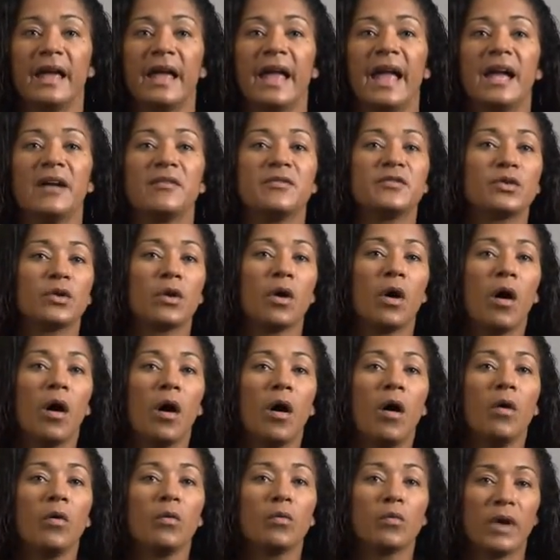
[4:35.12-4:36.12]
After
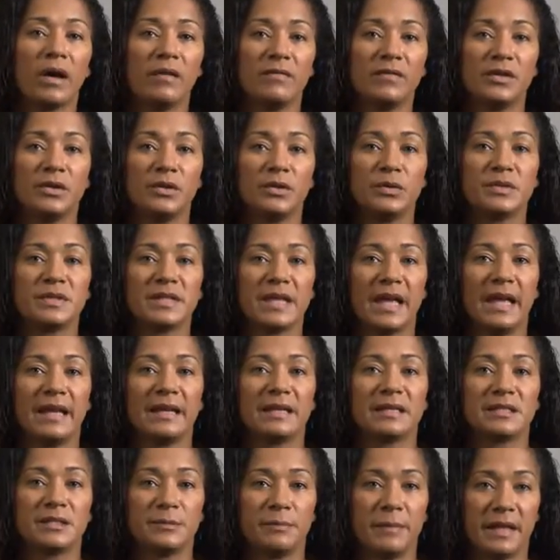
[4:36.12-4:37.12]
all revenues and
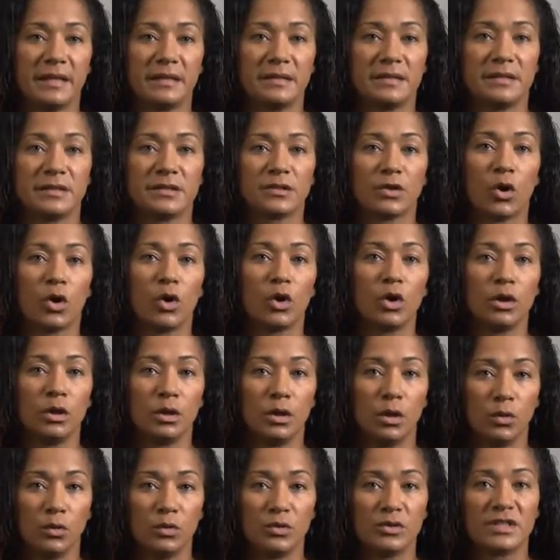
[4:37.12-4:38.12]
expenses are
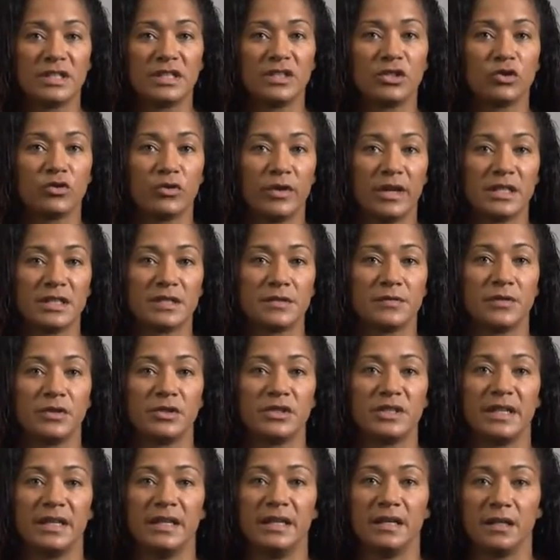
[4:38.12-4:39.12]
closed and
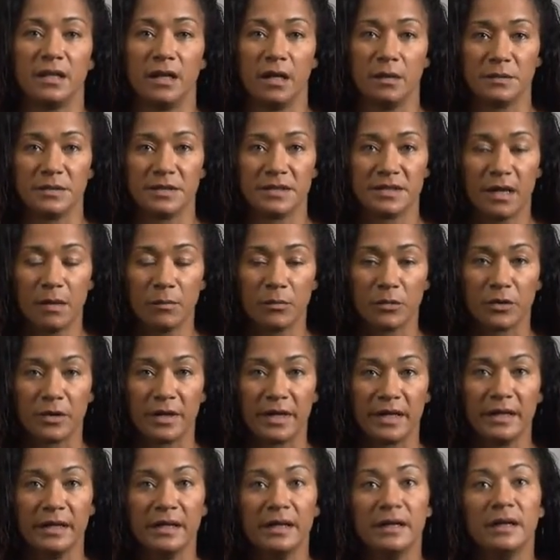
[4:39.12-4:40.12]
transferred to income
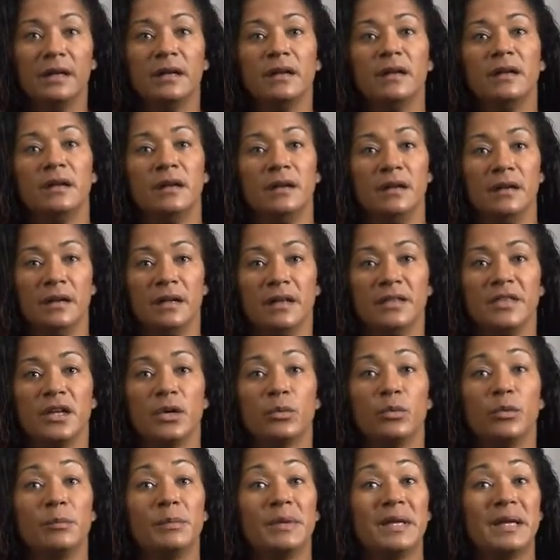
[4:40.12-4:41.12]
summary,
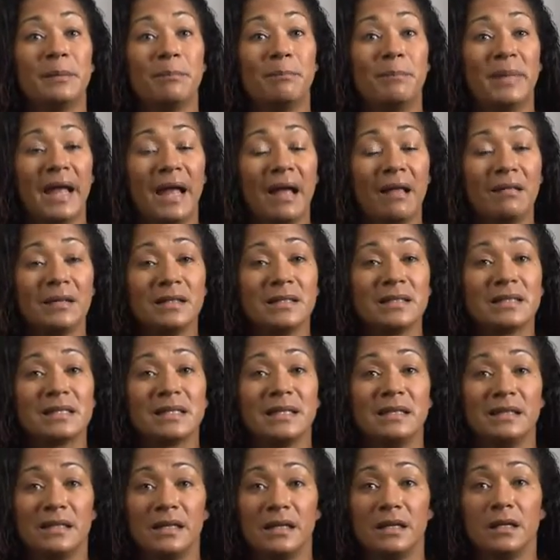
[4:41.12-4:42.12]
there will be a balance
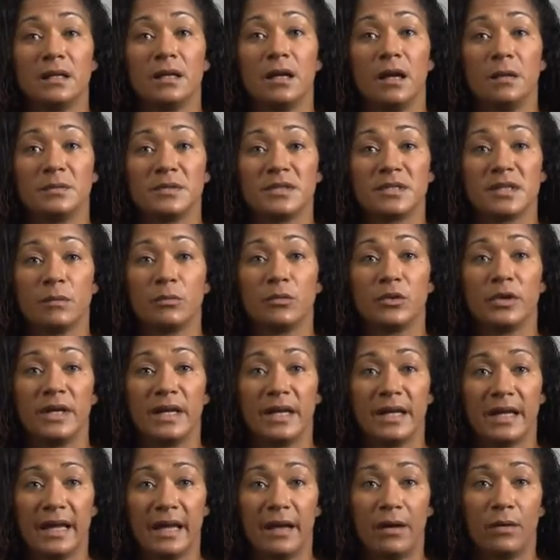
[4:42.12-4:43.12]
in the income summary
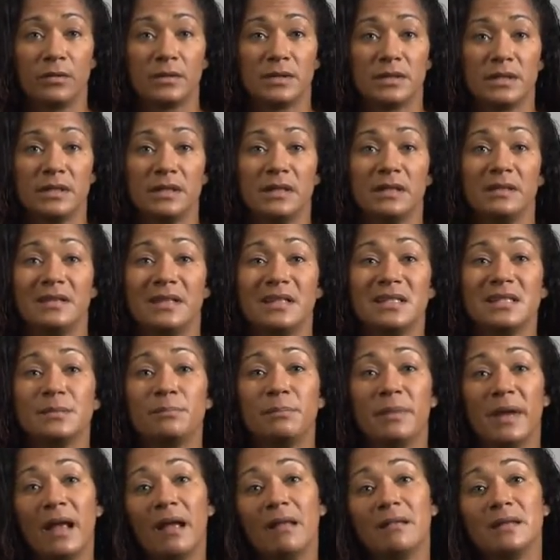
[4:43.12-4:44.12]
account. This
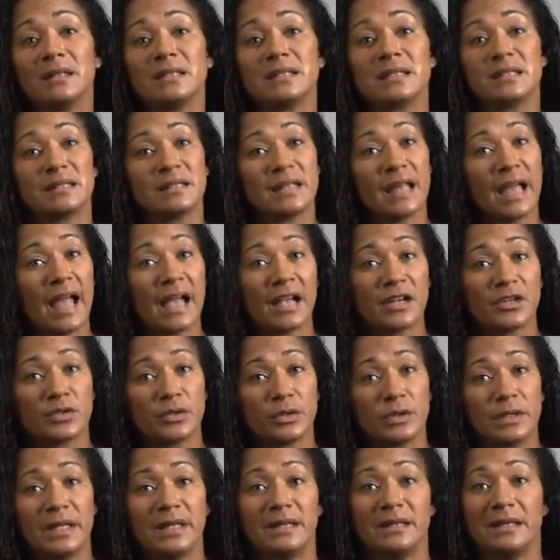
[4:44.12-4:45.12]
balance is
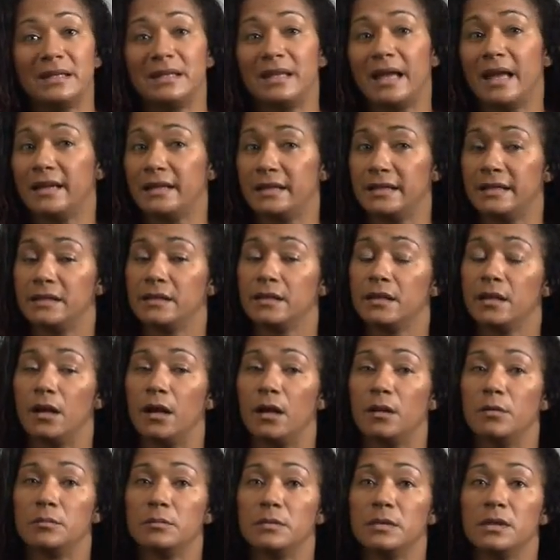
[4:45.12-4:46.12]
actually the net
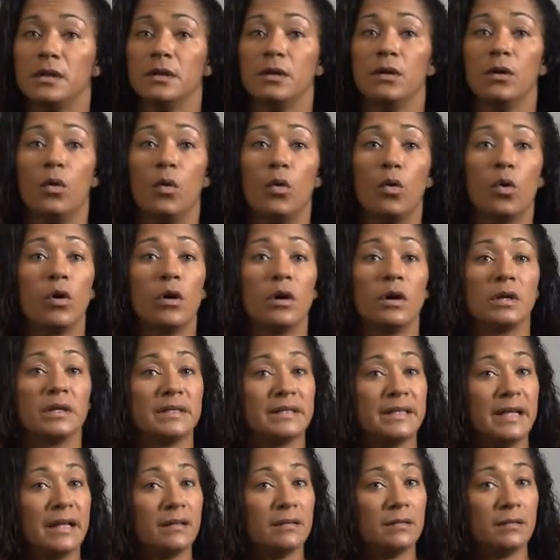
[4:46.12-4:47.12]
income or
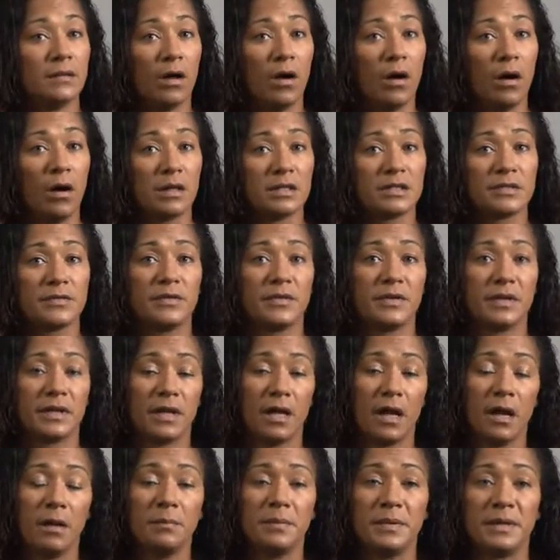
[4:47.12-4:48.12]
net loss for the
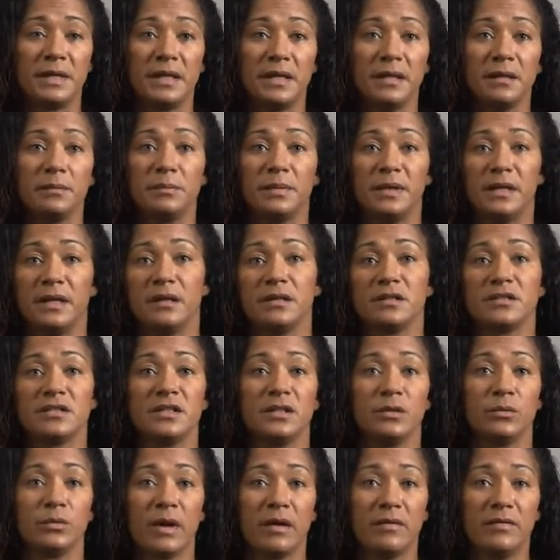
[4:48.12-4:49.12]
company because
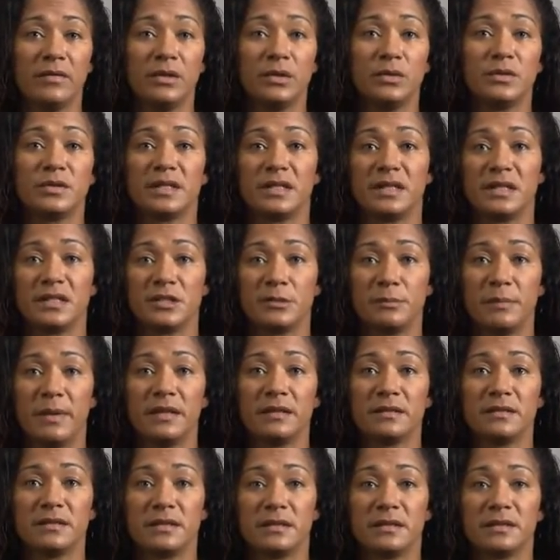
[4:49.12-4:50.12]
the revenues and
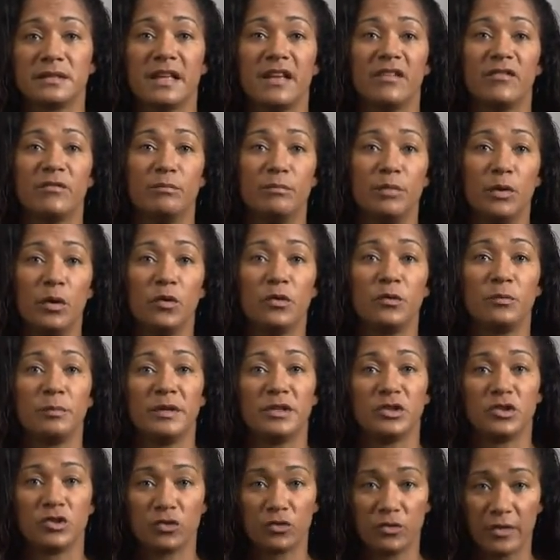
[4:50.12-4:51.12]
expenses have both
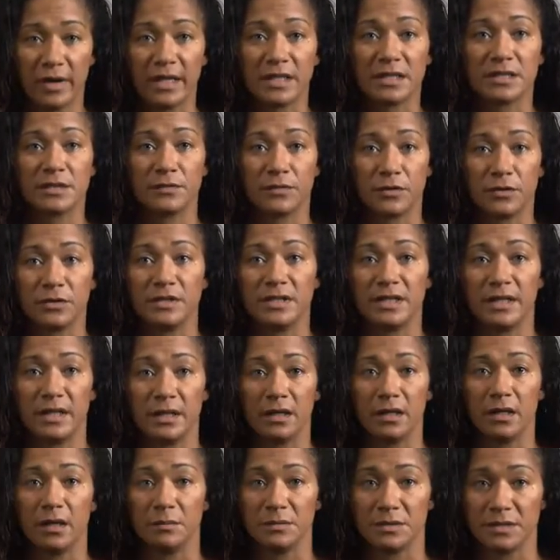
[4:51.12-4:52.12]
been transferred to
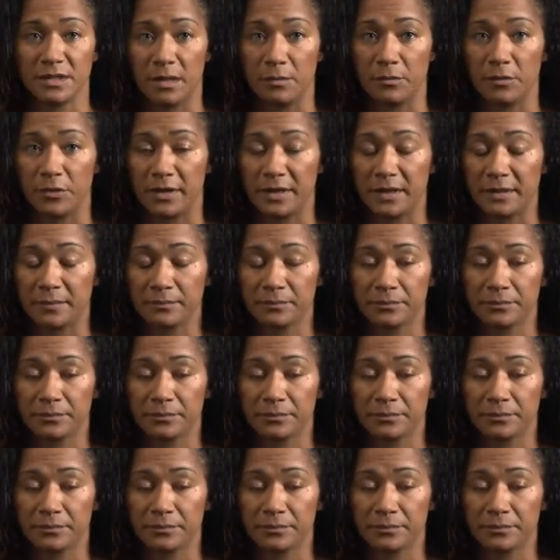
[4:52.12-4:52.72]
income summary.